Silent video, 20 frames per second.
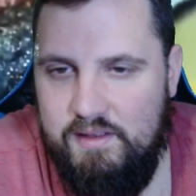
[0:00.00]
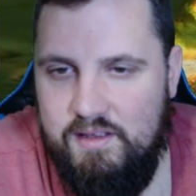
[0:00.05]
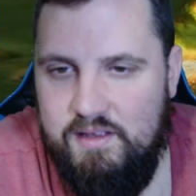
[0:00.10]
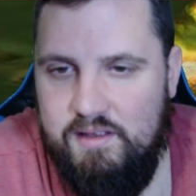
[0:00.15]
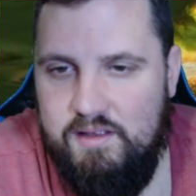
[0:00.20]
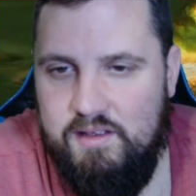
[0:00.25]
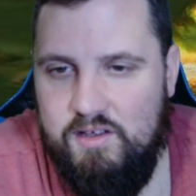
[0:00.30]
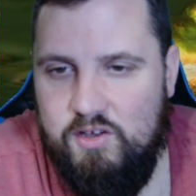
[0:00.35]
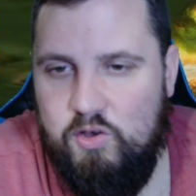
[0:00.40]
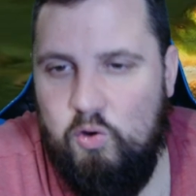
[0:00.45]

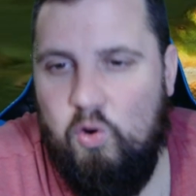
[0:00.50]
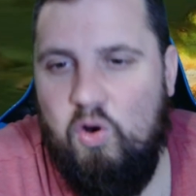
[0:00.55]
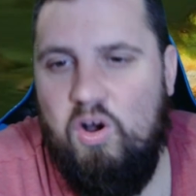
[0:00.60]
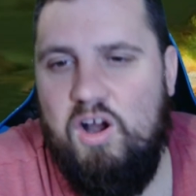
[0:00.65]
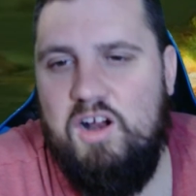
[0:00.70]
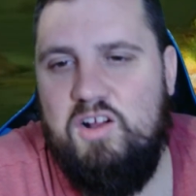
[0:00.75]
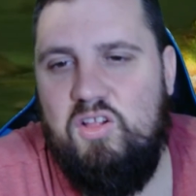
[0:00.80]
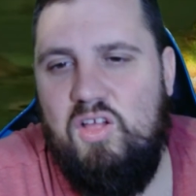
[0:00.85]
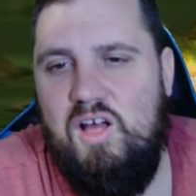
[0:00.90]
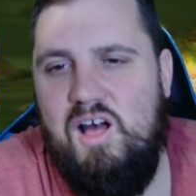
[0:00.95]

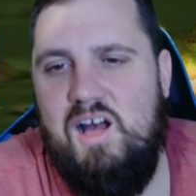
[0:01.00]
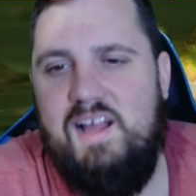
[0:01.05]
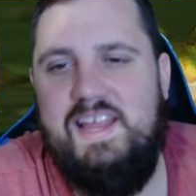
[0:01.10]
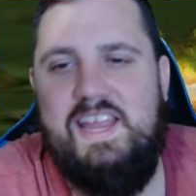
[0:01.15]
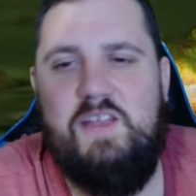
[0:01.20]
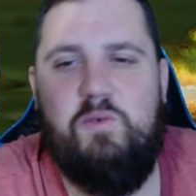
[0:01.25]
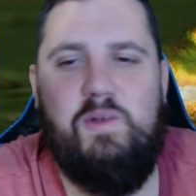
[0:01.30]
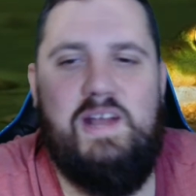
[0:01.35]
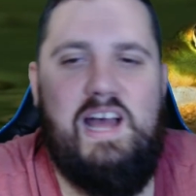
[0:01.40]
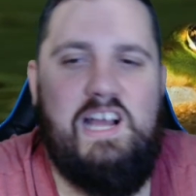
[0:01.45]
Goreclaw,
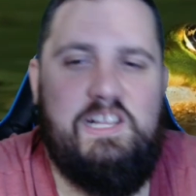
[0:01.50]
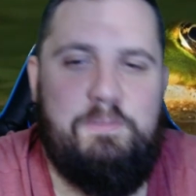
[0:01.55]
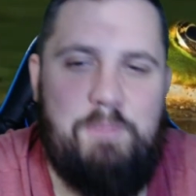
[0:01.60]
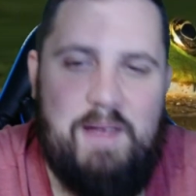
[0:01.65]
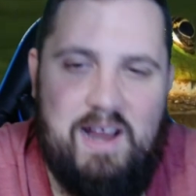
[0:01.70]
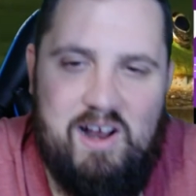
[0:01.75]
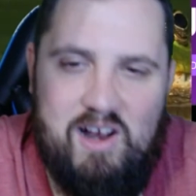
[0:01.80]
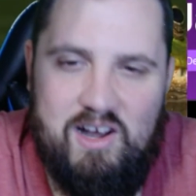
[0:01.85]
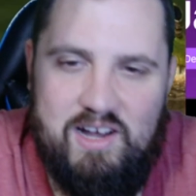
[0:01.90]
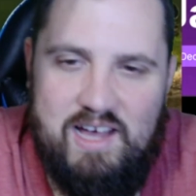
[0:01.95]
Equinox
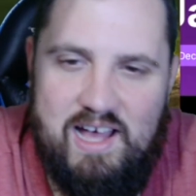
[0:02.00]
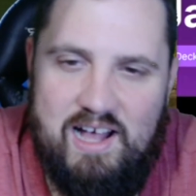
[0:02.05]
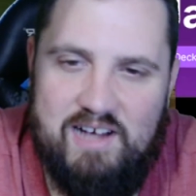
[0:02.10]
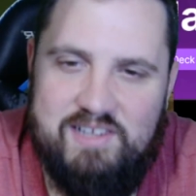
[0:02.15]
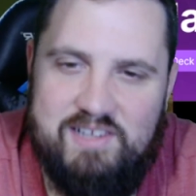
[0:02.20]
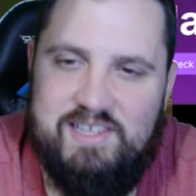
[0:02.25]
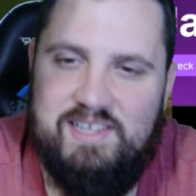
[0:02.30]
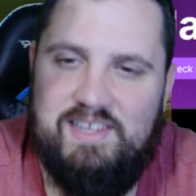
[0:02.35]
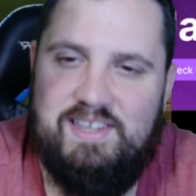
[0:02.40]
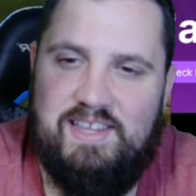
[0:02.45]

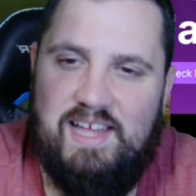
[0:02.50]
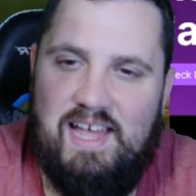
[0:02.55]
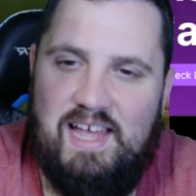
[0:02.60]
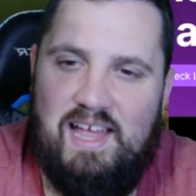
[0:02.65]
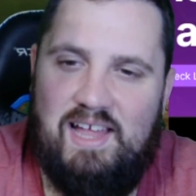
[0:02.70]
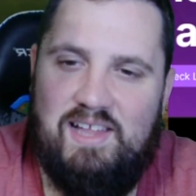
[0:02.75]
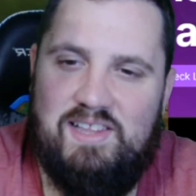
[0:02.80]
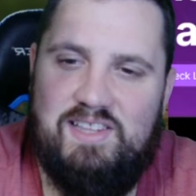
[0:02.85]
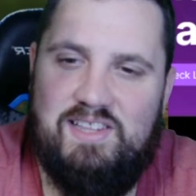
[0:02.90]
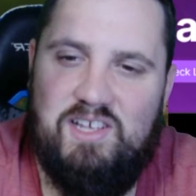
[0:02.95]
Paradox
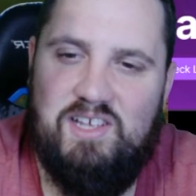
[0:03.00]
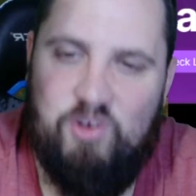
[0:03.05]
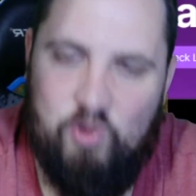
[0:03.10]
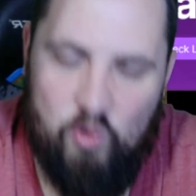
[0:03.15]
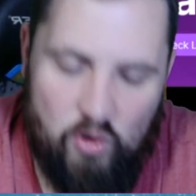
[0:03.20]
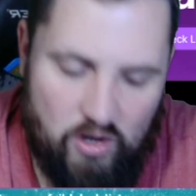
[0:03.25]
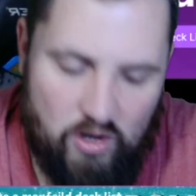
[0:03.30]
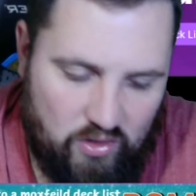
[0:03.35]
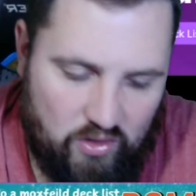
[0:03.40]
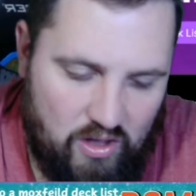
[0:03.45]
says
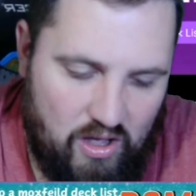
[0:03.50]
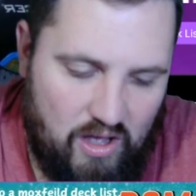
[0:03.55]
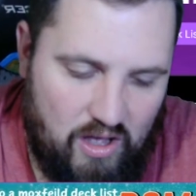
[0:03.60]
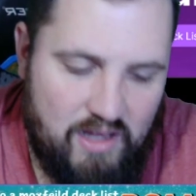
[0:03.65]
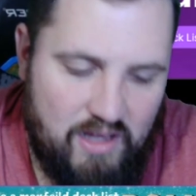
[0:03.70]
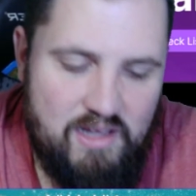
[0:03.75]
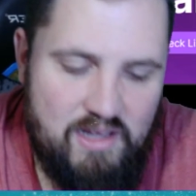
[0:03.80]
Goreclaw.